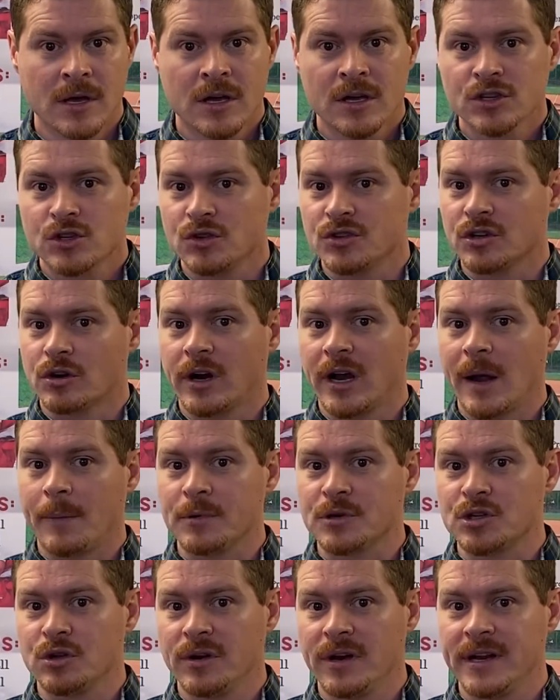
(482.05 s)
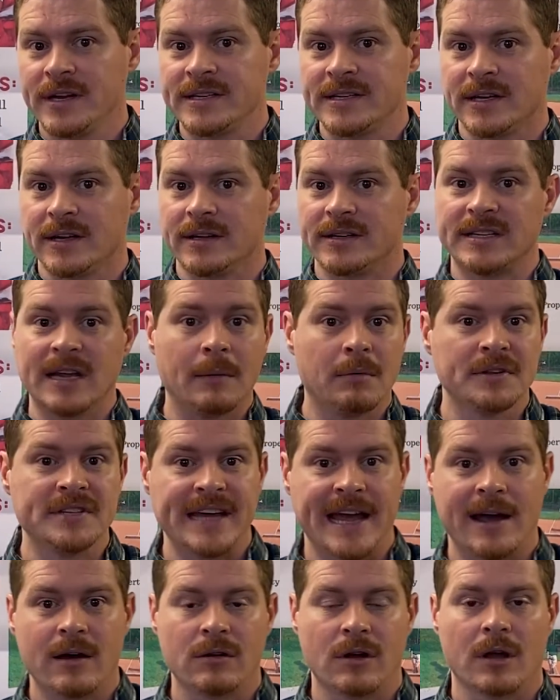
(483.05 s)
So it's a great opportunity to double
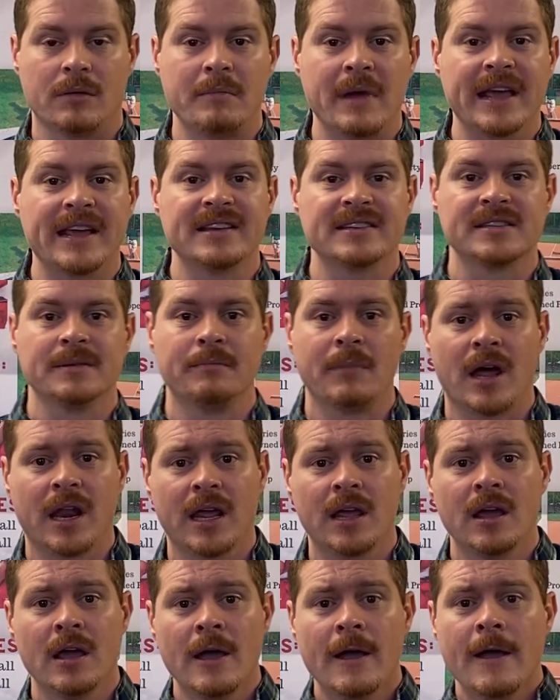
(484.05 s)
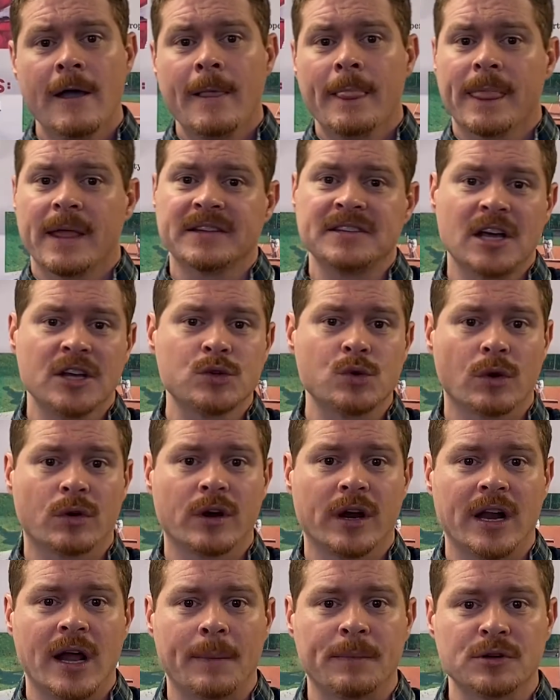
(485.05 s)
down on making some money. It's also a
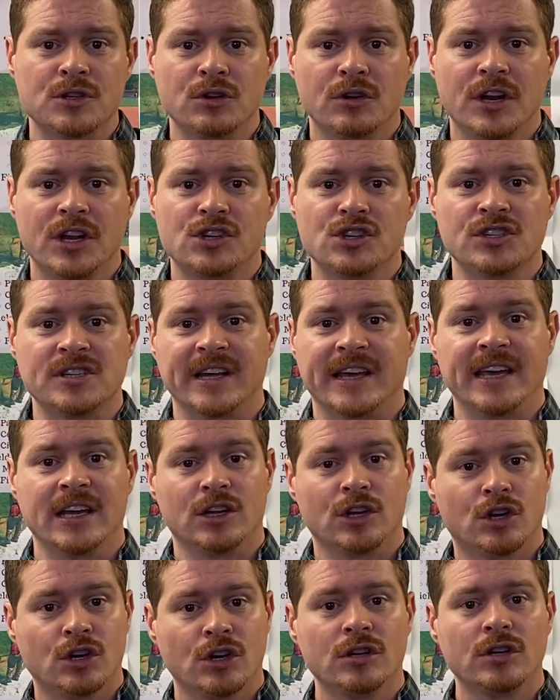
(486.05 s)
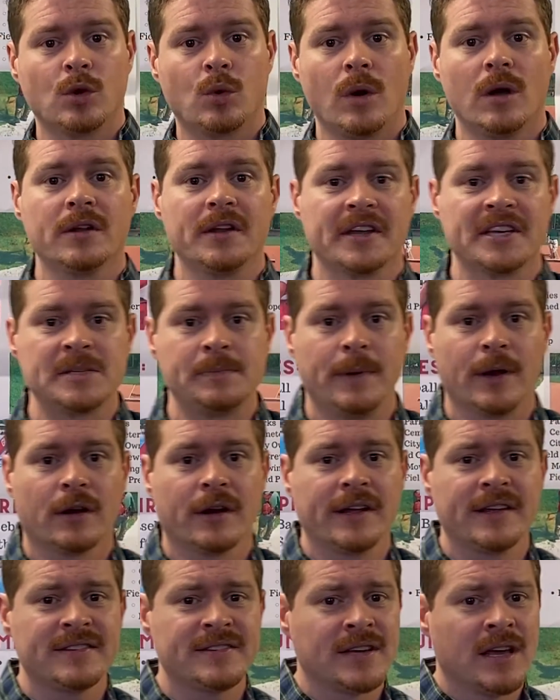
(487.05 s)
great opportunity just to get good quality
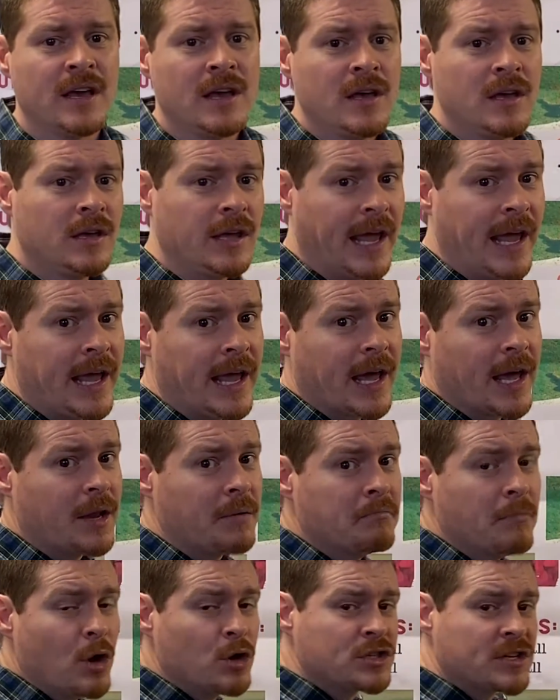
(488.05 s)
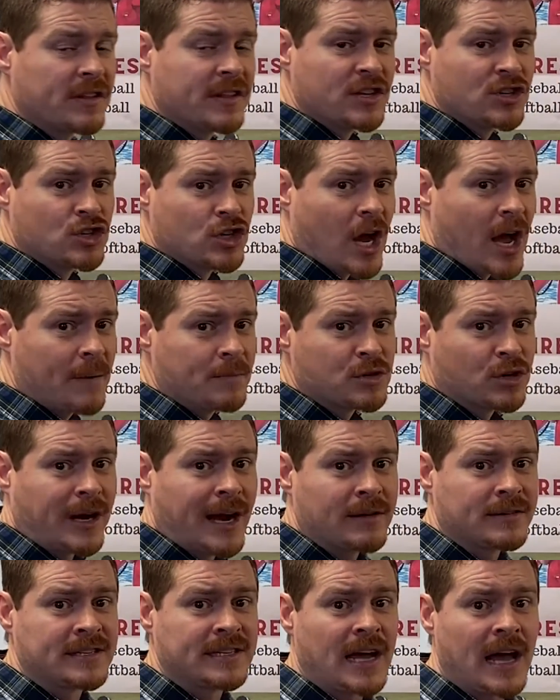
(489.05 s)
experience, and most of these jobs are
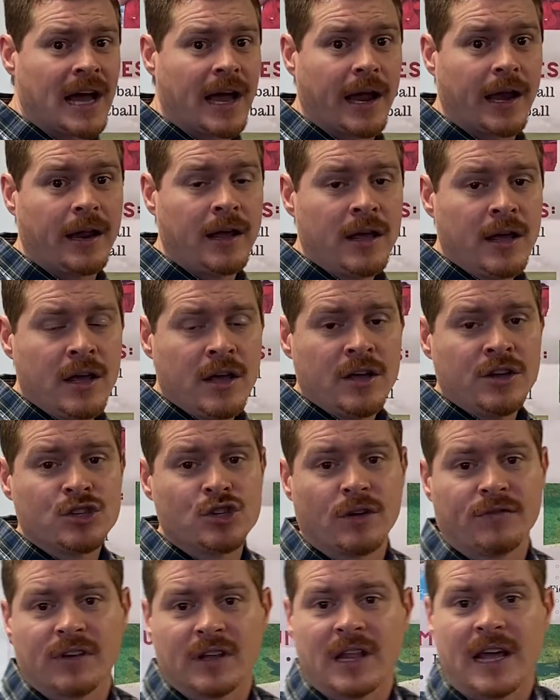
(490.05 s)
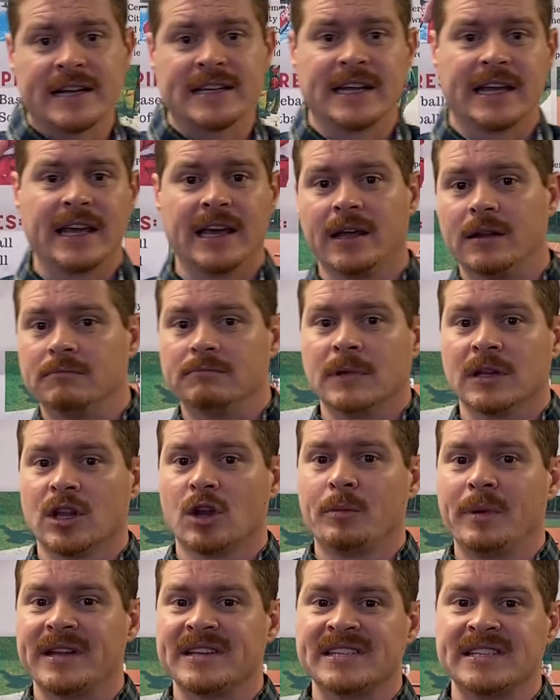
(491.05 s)
outside. So if you like to get a little
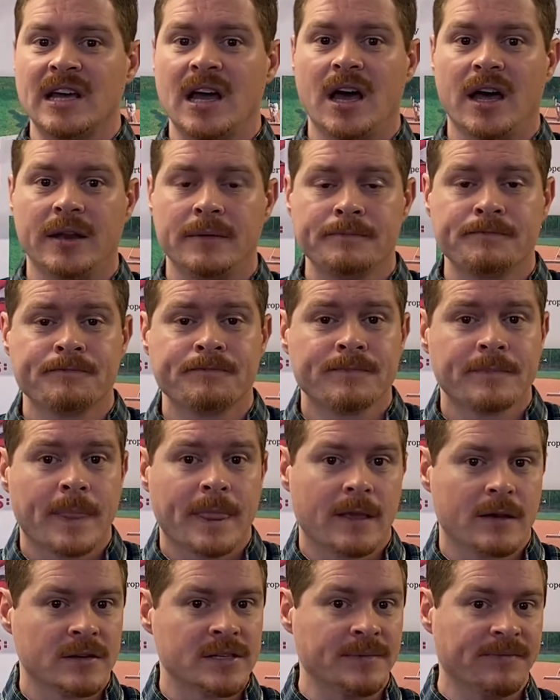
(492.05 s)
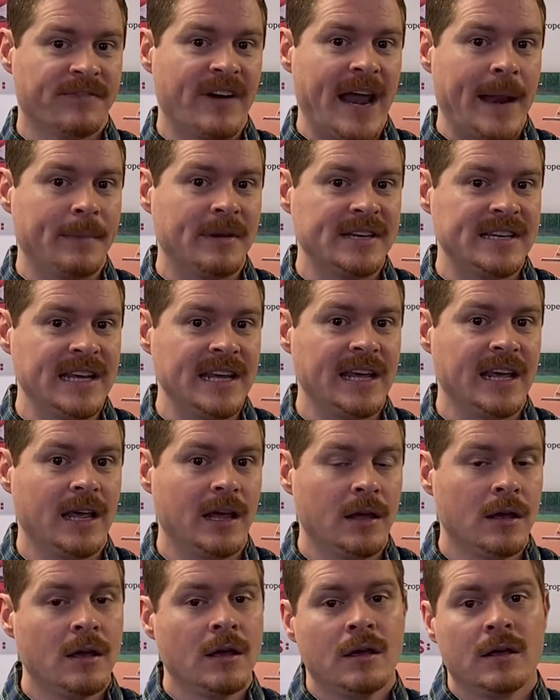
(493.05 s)
bit of sun, some vitamin
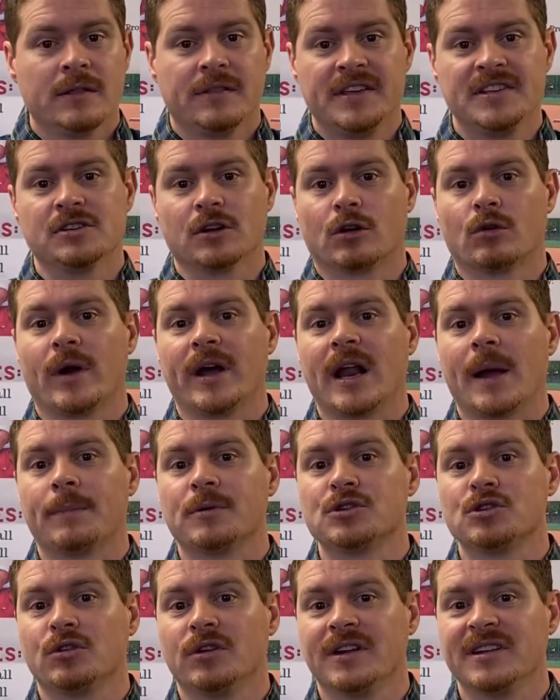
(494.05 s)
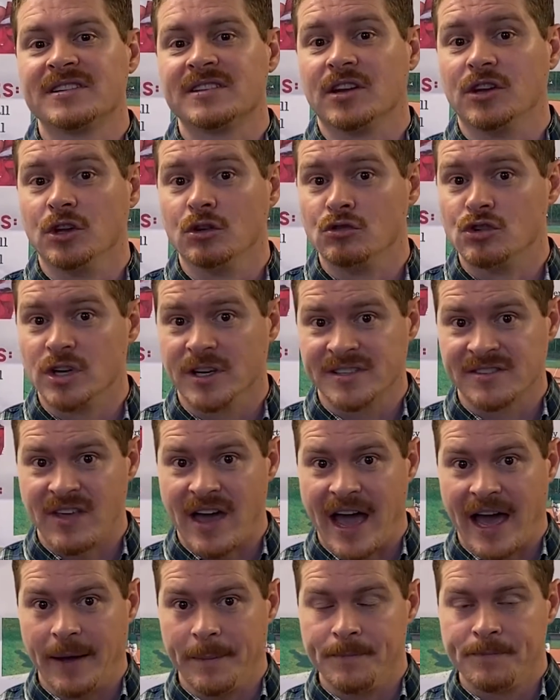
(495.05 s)
D, these are great opportunities to do just
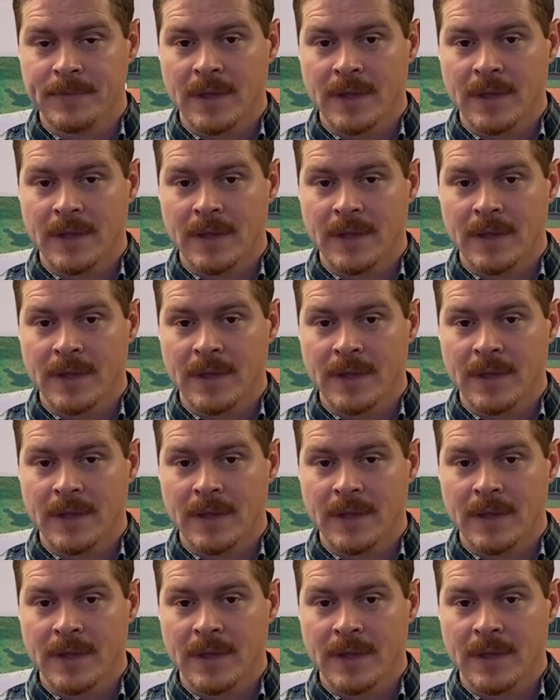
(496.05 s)
that.